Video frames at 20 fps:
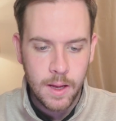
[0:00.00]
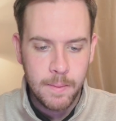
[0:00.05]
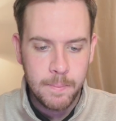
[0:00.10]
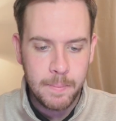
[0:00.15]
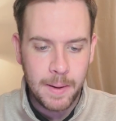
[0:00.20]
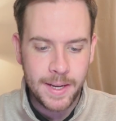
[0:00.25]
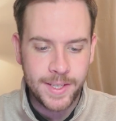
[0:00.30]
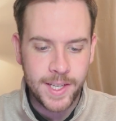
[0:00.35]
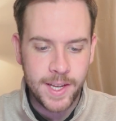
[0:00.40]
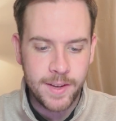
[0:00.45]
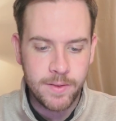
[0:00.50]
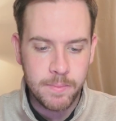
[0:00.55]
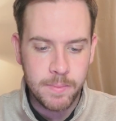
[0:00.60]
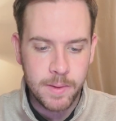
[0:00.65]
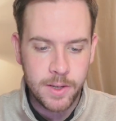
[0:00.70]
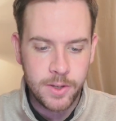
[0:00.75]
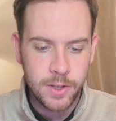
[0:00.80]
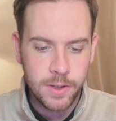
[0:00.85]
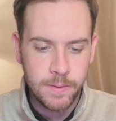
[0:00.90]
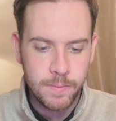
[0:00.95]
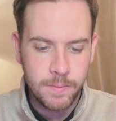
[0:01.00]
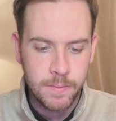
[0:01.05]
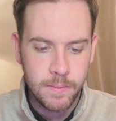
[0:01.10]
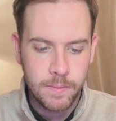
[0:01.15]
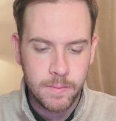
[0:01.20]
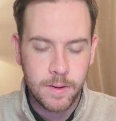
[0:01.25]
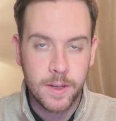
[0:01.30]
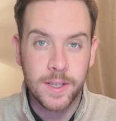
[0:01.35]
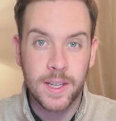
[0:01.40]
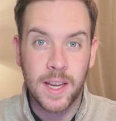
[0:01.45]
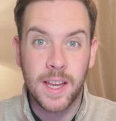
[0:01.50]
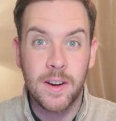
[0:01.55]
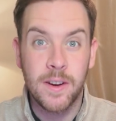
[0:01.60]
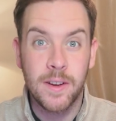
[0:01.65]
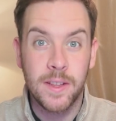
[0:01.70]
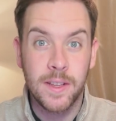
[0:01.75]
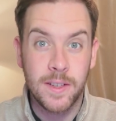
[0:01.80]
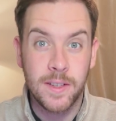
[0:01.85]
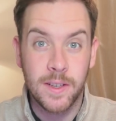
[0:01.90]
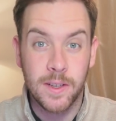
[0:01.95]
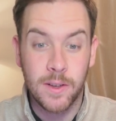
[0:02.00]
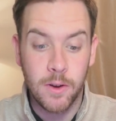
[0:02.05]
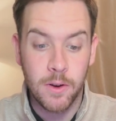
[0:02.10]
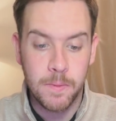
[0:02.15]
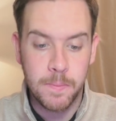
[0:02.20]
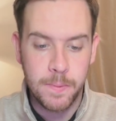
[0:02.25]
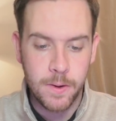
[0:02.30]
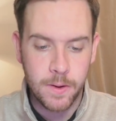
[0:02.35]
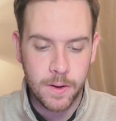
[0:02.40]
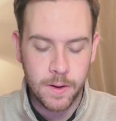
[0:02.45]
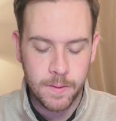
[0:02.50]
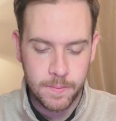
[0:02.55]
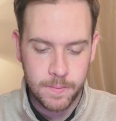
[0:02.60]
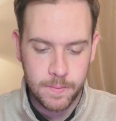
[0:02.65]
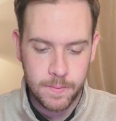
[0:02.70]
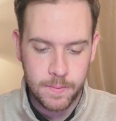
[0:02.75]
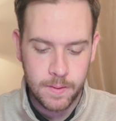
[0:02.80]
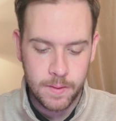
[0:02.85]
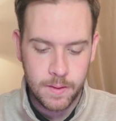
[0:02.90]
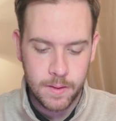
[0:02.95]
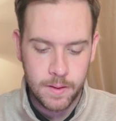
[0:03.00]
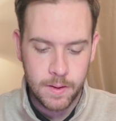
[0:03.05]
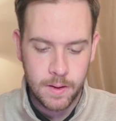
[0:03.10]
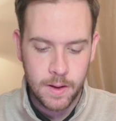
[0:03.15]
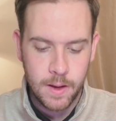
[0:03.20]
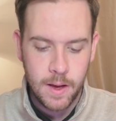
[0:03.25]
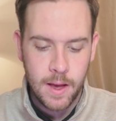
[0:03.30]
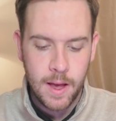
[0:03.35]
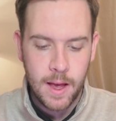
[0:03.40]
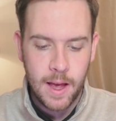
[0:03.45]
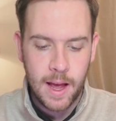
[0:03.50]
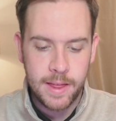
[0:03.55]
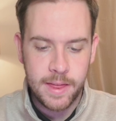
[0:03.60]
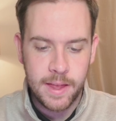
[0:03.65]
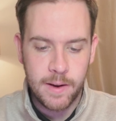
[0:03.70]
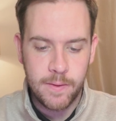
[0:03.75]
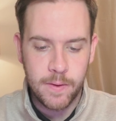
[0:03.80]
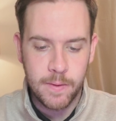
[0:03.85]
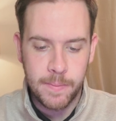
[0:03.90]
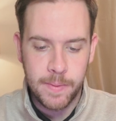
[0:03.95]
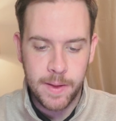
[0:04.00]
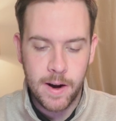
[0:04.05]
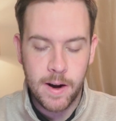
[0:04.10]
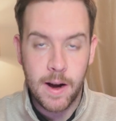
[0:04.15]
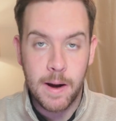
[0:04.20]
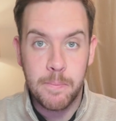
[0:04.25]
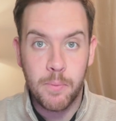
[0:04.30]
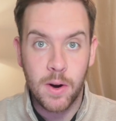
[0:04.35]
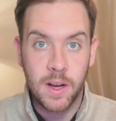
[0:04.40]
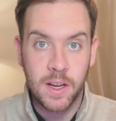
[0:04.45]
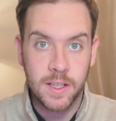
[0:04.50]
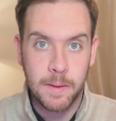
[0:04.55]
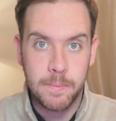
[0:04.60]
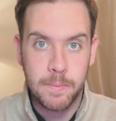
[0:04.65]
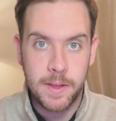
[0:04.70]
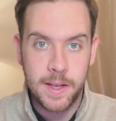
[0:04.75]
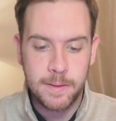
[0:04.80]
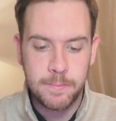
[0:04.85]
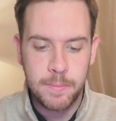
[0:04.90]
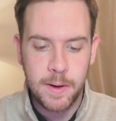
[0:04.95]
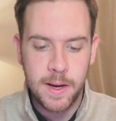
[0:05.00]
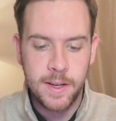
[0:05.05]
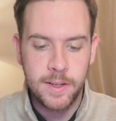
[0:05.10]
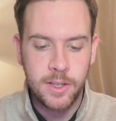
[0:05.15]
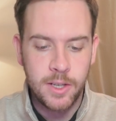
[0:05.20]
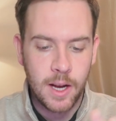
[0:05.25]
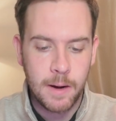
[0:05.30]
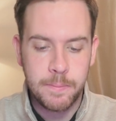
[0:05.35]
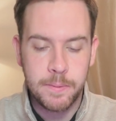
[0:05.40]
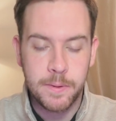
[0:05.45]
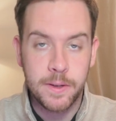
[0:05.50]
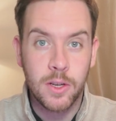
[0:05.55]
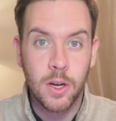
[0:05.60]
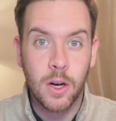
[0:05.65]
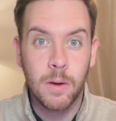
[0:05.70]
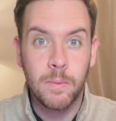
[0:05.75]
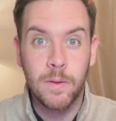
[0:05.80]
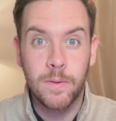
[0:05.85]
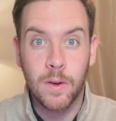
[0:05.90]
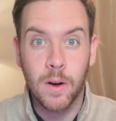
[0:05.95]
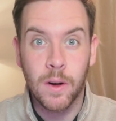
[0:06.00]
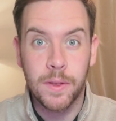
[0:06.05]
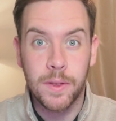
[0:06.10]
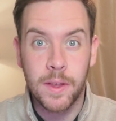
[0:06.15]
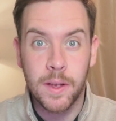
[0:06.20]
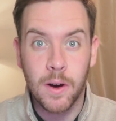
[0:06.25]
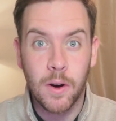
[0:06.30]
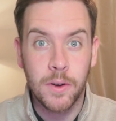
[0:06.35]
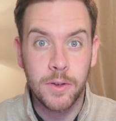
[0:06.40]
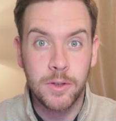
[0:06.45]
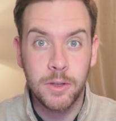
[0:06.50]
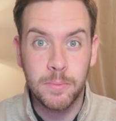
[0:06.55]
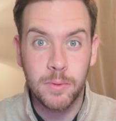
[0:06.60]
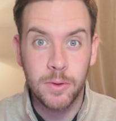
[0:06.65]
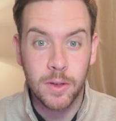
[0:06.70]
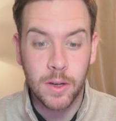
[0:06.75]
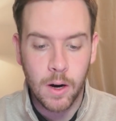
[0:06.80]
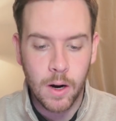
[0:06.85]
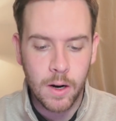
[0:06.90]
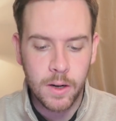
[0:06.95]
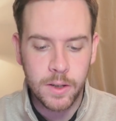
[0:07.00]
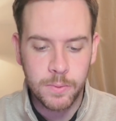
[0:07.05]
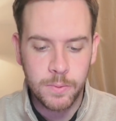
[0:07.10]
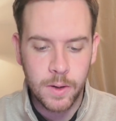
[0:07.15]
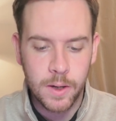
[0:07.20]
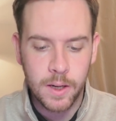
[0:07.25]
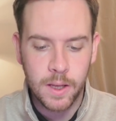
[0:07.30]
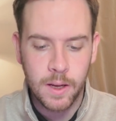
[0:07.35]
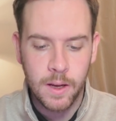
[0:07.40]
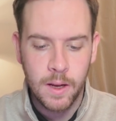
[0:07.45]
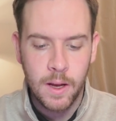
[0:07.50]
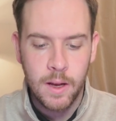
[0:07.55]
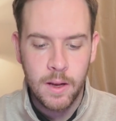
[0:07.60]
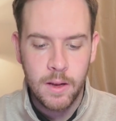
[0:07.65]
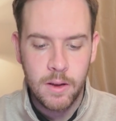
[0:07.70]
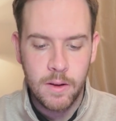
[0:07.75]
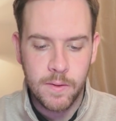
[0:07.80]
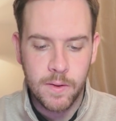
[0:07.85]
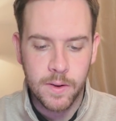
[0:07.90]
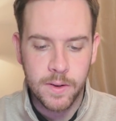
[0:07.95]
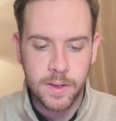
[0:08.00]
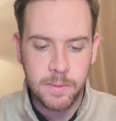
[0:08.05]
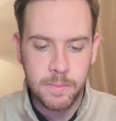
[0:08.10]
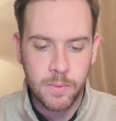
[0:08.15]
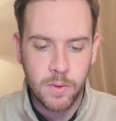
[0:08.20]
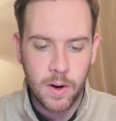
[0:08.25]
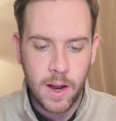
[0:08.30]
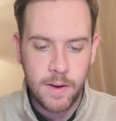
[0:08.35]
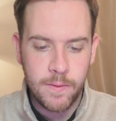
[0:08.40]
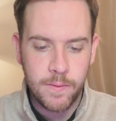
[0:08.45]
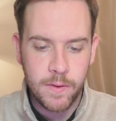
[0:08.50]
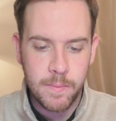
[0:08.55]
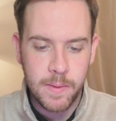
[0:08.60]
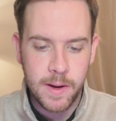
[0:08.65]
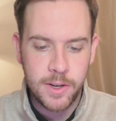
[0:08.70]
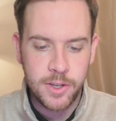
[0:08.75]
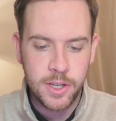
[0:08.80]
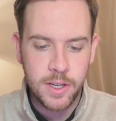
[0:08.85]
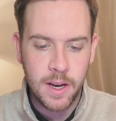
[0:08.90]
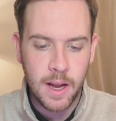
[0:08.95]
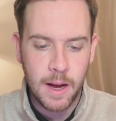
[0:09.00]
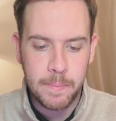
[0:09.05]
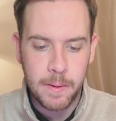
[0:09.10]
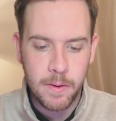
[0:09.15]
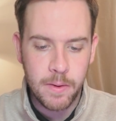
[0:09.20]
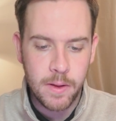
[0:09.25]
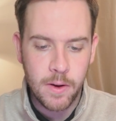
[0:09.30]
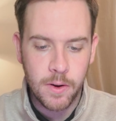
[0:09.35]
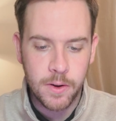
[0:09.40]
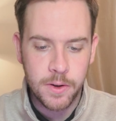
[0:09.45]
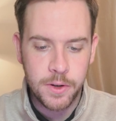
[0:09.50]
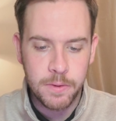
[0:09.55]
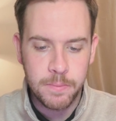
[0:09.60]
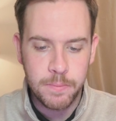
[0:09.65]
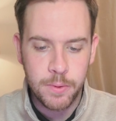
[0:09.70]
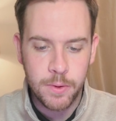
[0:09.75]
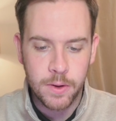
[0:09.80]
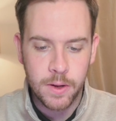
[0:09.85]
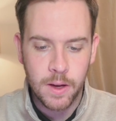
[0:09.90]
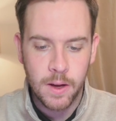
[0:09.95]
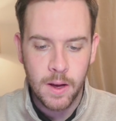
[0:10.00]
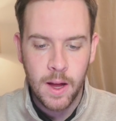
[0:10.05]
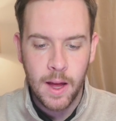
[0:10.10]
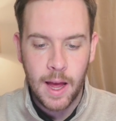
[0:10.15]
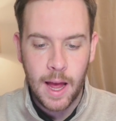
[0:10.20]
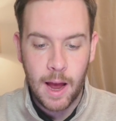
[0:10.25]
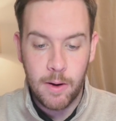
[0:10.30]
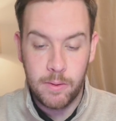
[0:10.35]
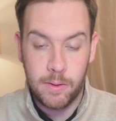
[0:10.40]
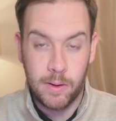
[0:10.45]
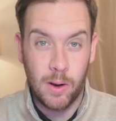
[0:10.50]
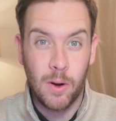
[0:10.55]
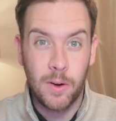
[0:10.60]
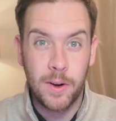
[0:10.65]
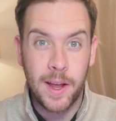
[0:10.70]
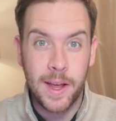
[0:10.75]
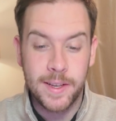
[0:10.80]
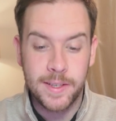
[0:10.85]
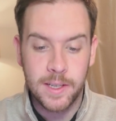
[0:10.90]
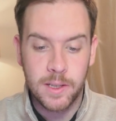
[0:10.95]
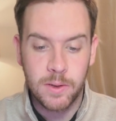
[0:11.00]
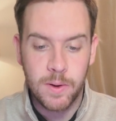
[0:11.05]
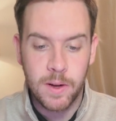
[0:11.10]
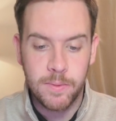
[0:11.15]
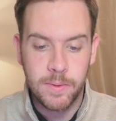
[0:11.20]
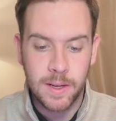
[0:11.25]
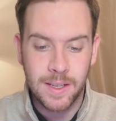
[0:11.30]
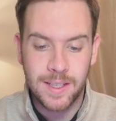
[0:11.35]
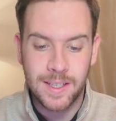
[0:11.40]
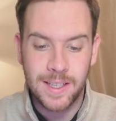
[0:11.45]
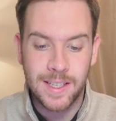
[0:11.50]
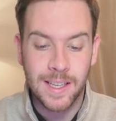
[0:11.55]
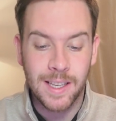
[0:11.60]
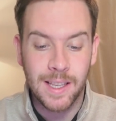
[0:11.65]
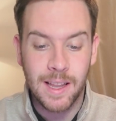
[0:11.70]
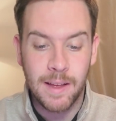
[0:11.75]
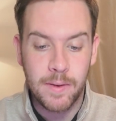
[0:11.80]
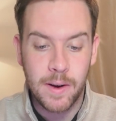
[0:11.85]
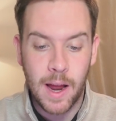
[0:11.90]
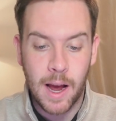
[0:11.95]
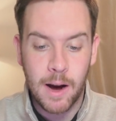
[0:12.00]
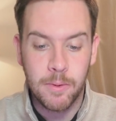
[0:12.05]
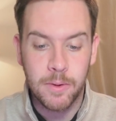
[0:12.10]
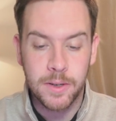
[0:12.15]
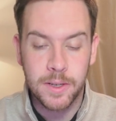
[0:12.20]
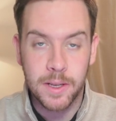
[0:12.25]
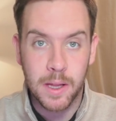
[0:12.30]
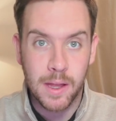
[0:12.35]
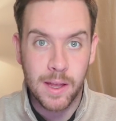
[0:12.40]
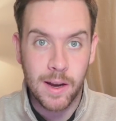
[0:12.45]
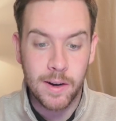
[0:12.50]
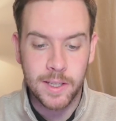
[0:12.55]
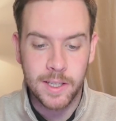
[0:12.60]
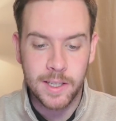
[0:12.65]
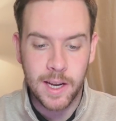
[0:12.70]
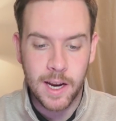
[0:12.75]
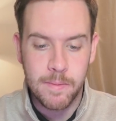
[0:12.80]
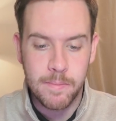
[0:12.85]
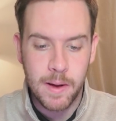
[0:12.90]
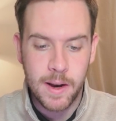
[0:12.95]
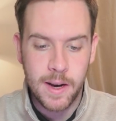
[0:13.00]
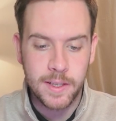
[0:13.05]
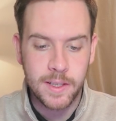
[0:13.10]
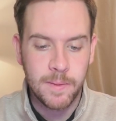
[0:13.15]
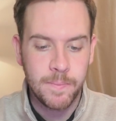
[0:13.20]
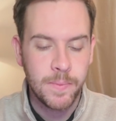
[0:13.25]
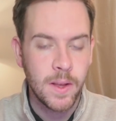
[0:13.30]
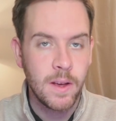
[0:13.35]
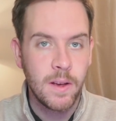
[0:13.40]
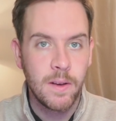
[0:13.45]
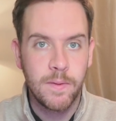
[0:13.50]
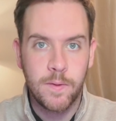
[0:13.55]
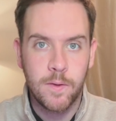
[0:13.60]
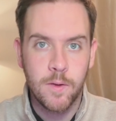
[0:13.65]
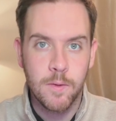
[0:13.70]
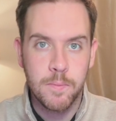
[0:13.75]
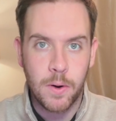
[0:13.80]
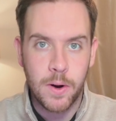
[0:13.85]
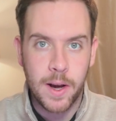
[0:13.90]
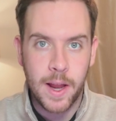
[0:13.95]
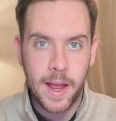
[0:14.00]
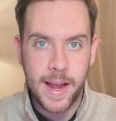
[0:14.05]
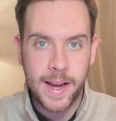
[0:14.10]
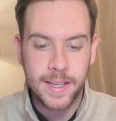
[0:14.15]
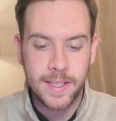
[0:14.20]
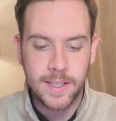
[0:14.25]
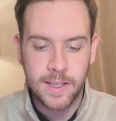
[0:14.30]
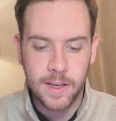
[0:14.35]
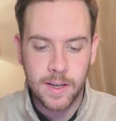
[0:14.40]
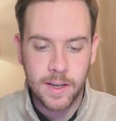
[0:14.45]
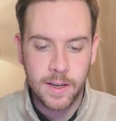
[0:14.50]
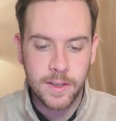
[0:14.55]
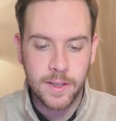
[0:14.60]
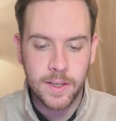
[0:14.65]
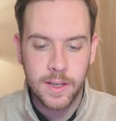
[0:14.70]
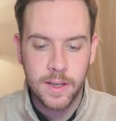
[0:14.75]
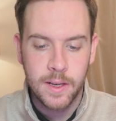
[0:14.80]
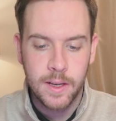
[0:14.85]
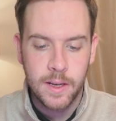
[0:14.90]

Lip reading: by David Mitchell, because I hear this is a good book. And then from there, it brings up this page. Up at the top, we've got the audiobook artwork. You've got some more information about the audiobook, how long it is as well. We can see it's 11 hours and 39 minutes, 4.8 stars.